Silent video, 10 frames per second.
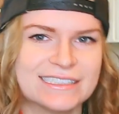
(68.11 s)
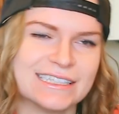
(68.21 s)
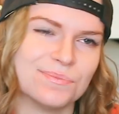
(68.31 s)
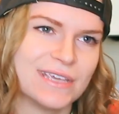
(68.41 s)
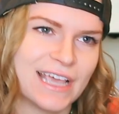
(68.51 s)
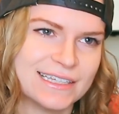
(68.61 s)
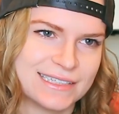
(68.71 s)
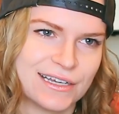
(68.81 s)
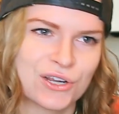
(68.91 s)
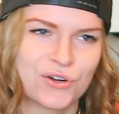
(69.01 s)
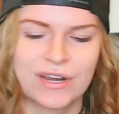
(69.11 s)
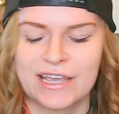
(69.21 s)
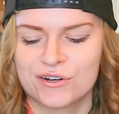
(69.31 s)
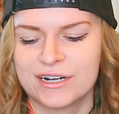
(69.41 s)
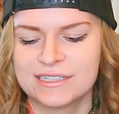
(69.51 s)
is me as a
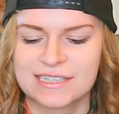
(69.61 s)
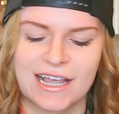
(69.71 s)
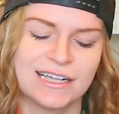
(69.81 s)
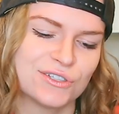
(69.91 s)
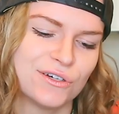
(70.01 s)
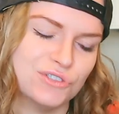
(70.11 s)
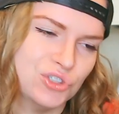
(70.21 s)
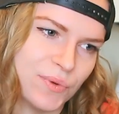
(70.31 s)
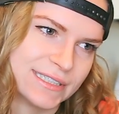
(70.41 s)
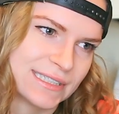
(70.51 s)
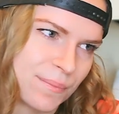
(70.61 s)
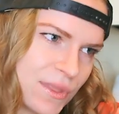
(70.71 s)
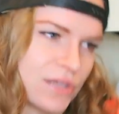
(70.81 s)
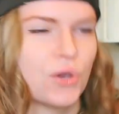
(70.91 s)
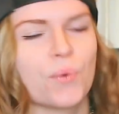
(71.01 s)
creator. It's like I start doing
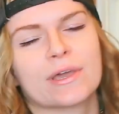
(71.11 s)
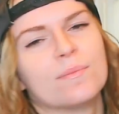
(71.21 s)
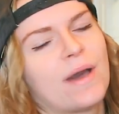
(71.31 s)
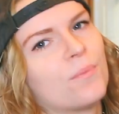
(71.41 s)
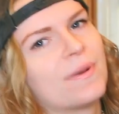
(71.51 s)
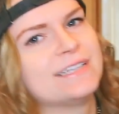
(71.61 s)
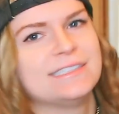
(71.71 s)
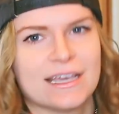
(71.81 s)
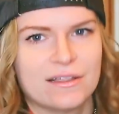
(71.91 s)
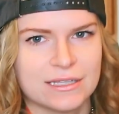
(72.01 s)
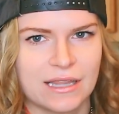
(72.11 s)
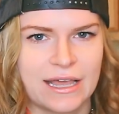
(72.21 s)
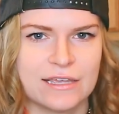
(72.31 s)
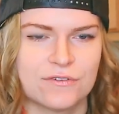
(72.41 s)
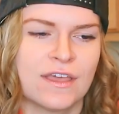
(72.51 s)
something, going about my daily
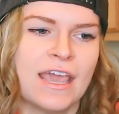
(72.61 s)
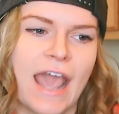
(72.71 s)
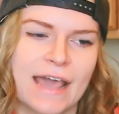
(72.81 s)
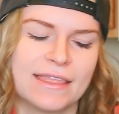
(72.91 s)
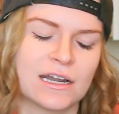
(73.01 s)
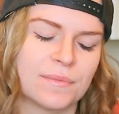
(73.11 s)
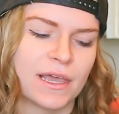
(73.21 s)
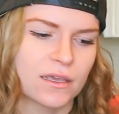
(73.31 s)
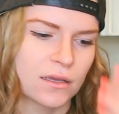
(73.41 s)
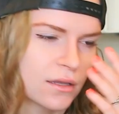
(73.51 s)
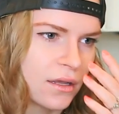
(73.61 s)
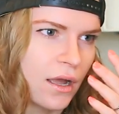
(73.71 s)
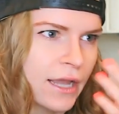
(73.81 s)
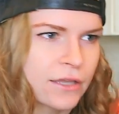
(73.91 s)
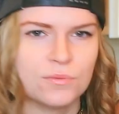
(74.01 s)
life, and then I'm like,
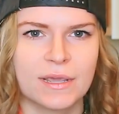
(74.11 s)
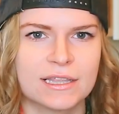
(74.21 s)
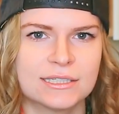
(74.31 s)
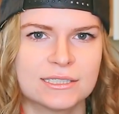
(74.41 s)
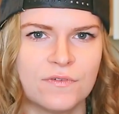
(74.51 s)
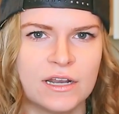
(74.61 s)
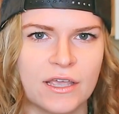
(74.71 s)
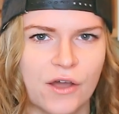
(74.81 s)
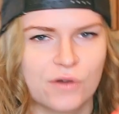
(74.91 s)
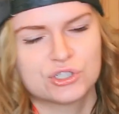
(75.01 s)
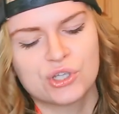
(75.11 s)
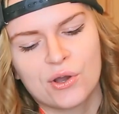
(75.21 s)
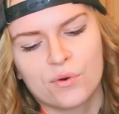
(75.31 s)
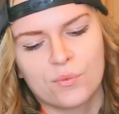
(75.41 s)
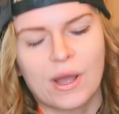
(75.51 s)
I could make this a video.
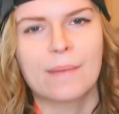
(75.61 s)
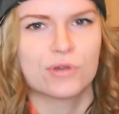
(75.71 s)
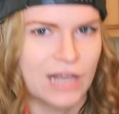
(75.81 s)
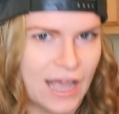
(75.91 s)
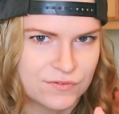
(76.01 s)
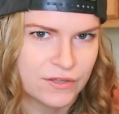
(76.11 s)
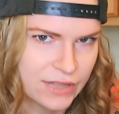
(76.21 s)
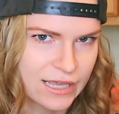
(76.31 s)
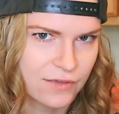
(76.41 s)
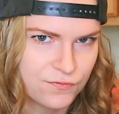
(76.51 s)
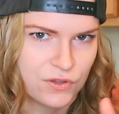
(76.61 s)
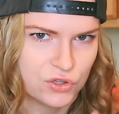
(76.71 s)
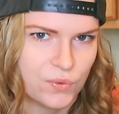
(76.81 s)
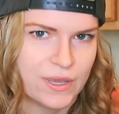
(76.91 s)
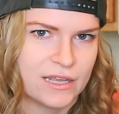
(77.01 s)
So I'm gonna have to like fill
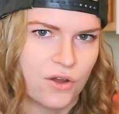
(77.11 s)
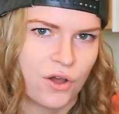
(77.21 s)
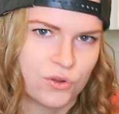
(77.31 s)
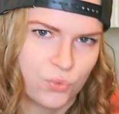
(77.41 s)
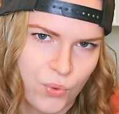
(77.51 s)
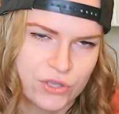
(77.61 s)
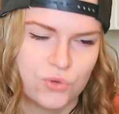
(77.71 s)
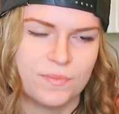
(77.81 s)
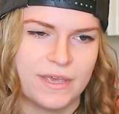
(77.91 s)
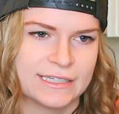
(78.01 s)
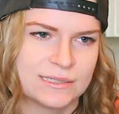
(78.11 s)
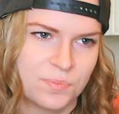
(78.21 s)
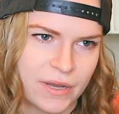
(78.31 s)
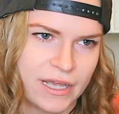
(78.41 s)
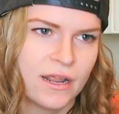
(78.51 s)
you in on what you missed,
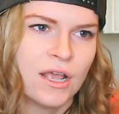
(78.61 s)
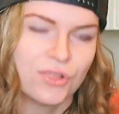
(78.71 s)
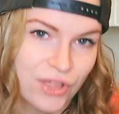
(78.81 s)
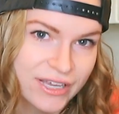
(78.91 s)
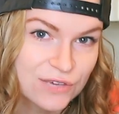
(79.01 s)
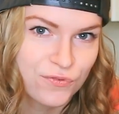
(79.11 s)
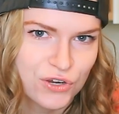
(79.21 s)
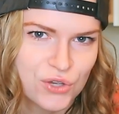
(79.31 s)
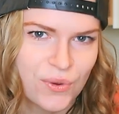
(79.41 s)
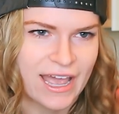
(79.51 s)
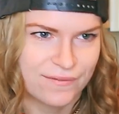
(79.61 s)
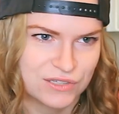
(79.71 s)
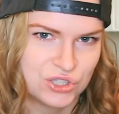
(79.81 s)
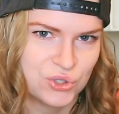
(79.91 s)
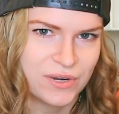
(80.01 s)
but lucky for you, I have
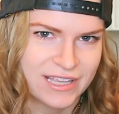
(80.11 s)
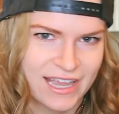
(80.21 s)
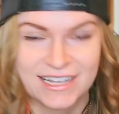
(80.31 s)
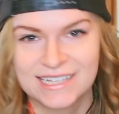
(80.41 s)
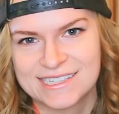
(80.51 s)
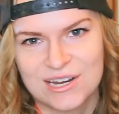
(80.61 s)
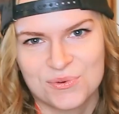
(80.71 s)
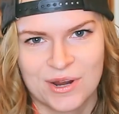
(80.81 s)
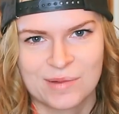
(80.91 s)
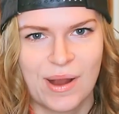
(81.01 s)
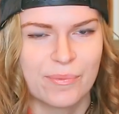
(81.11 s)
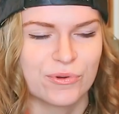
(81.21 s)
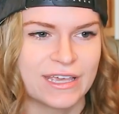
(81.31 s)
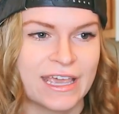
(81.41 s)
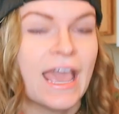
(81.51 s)
to do it again because it didn't work
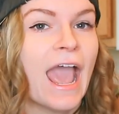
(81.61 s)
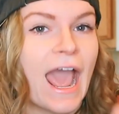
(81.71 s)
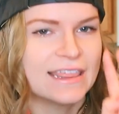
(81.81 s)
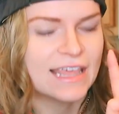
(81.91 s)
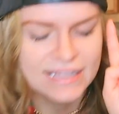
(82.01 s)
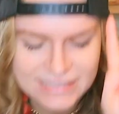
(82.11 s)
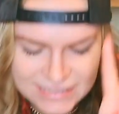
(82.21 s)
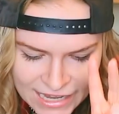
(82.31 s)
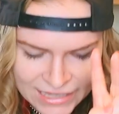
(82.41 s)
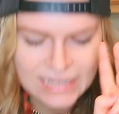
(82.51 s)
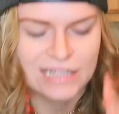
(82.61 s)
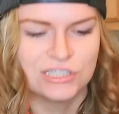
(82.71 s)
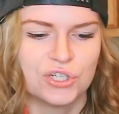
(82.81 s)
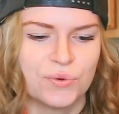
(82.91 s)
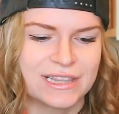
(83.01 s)
properly. And then the second
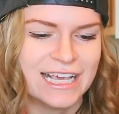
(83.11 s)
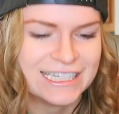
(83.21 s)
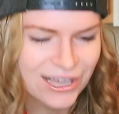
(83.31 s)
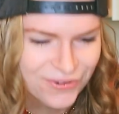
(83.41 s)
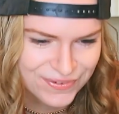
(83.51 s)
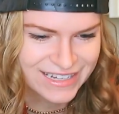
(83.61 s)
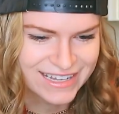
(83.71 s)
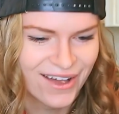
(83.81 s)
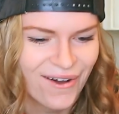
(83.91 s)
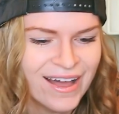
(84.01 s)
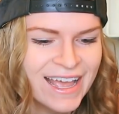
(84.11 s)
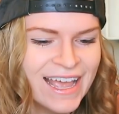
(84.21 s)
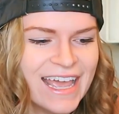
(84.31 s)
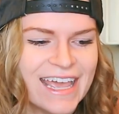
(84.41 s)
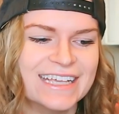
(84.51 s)
issue with this video
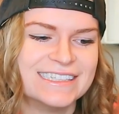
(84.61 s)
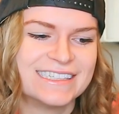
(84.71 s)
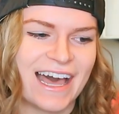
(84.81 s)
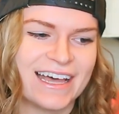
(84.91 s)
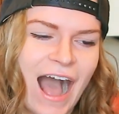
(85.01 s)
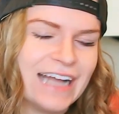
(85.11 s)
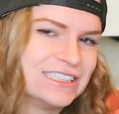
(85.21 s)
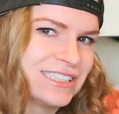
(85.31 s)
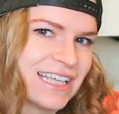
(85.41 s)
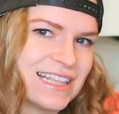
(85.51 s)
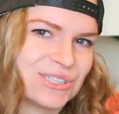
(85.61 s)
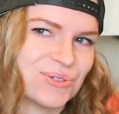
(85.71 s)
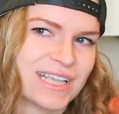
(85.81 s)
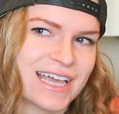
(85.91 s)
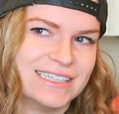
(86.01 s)
is that I just said this
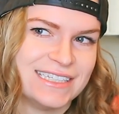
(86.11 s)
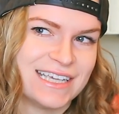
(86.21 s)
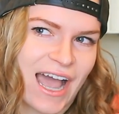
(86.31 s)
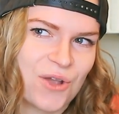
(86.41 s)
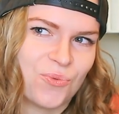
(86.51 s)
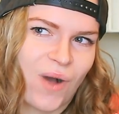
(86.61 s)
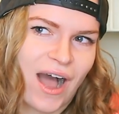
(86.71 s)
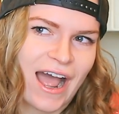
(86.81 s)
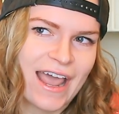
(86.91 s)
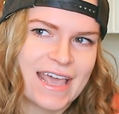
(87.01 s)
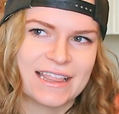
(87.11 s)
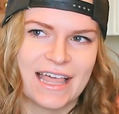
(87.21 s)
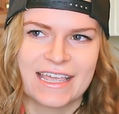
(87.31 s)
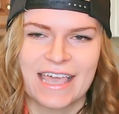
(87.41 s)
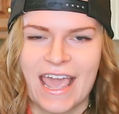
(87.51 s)
was like a DIY,
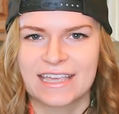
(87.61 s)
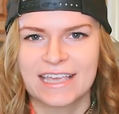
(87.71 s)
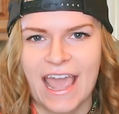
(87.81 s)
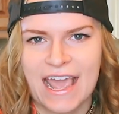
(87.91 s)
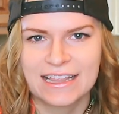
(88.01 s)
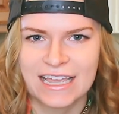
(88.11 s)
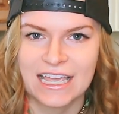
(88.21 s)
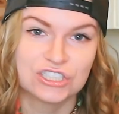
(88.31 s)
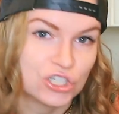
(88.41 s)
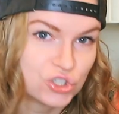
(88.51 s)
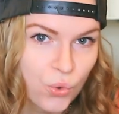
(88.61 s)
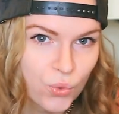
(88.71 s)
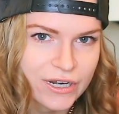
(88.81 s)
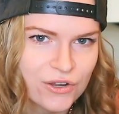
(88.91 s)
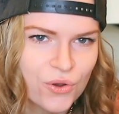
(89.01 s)
like AKA like
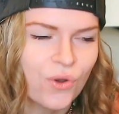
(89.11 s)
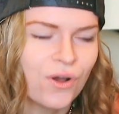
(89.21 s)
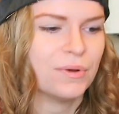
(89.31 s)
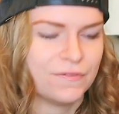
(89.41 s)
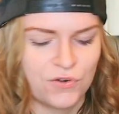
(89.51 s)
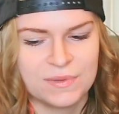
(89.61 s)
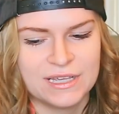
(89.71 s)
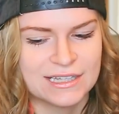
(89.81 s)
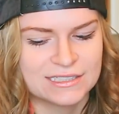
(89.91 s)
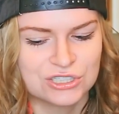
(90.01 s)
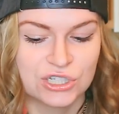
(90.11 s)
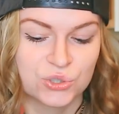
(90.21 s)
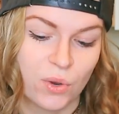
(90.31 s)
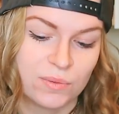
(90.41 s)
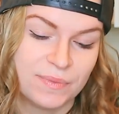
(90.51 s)
tutorial, but for me, this is
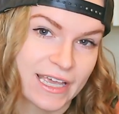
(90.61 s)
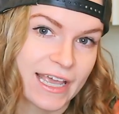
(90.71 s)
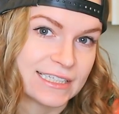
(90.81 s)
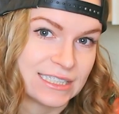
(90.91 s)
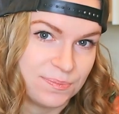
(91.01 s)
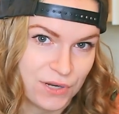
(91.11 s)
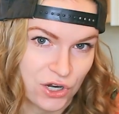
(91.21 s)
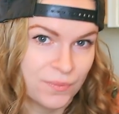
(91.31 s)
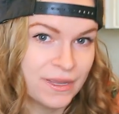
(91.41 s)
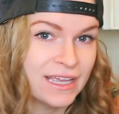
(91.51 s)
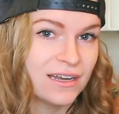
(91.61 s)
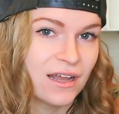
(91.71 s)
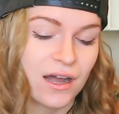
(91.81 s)
just one big experiment